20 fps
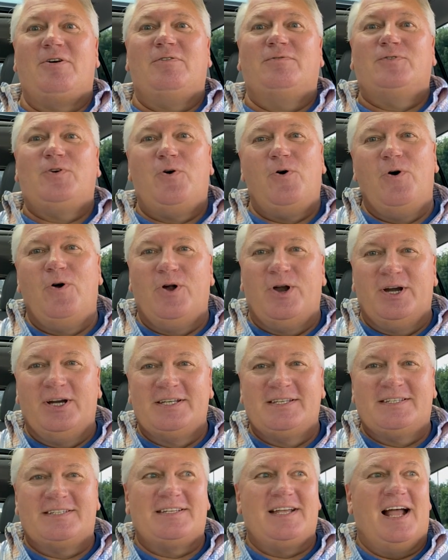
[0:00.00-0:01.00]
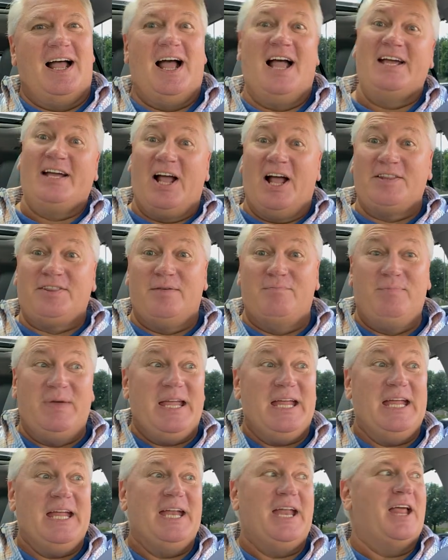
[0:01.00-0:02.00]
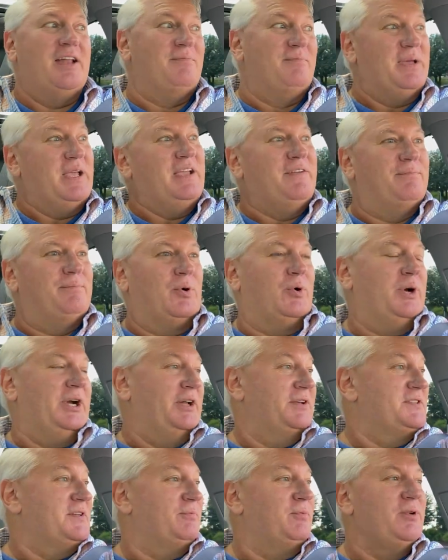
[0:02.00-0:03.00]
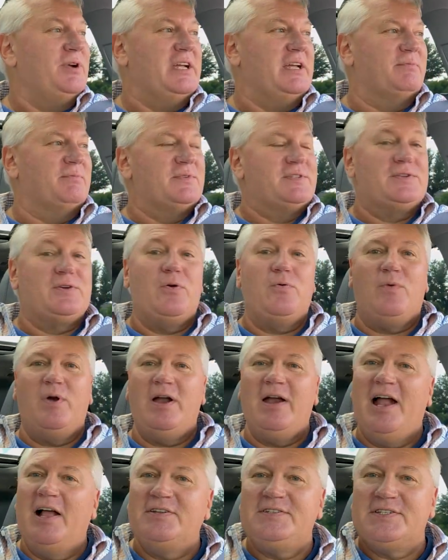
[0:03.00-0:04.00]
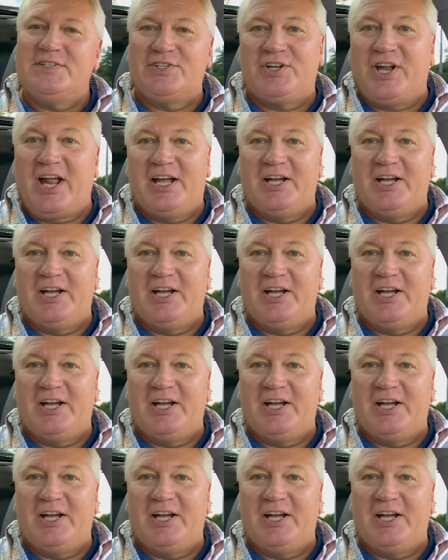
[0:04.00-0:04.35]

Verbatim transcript: of course, I got the bean and beef burrito supreme. So where else should I